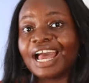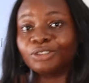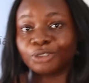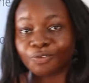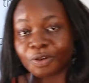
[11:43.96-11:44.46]

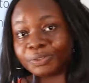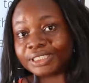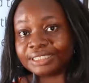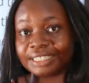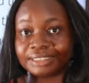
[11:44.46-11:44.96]
House of
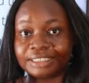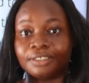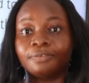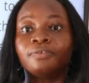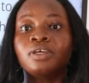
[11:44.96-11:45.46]

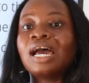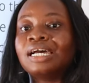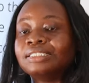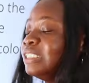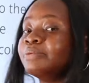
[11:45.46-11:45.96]
Representatives,
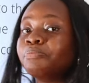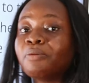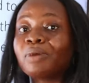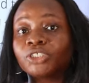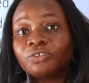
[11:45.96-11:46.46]
and the
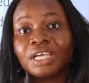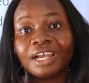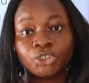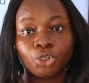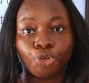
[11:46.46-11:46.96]
members of the
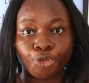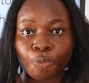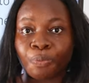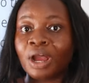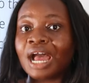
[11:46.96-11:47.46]
Action
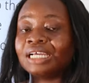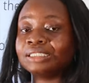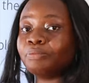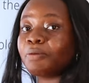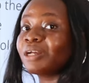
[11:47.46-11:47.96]
Group
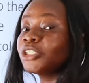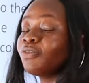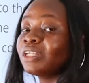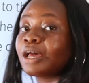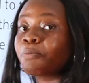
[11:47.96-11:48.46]
and members
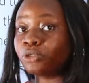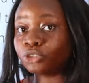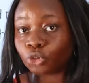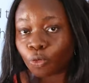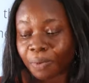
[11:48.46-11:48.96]
of another
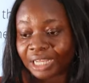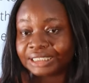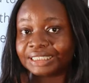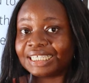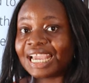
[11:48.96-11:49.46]
political
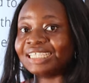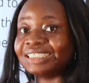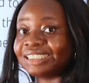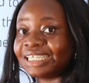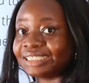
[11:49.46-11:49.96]
party, the
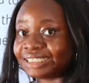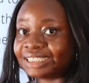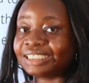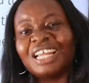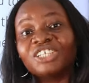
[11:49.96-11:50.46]

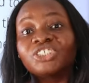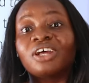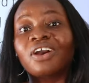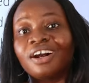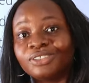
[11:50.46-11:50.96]
NCNC,
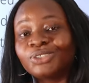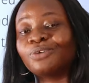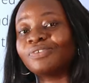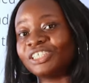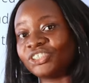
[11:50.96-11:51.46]
National
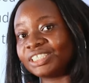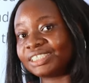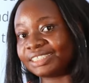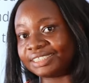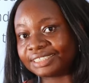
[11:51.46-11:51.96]
Council of Nigerian
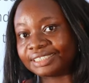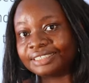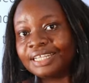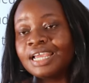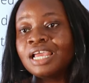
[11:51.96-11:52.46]

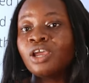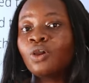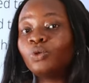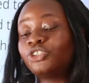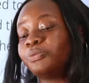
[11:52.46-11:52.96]
Citizens,
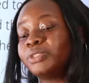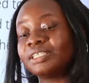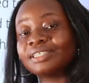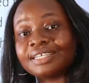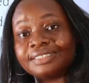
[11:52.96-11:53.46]
which
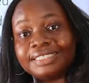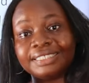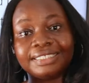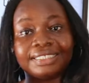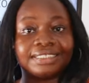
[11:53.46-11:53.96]
represented
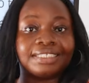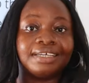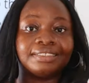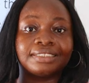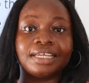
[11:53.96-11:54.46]
the
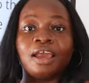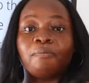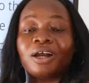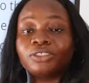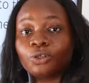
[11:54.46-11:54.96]
eastern
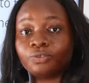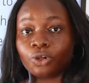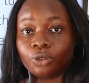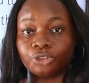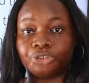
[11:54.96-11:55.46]
part of the
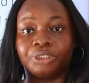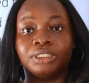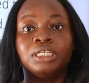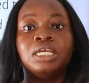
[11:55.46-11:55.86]
country.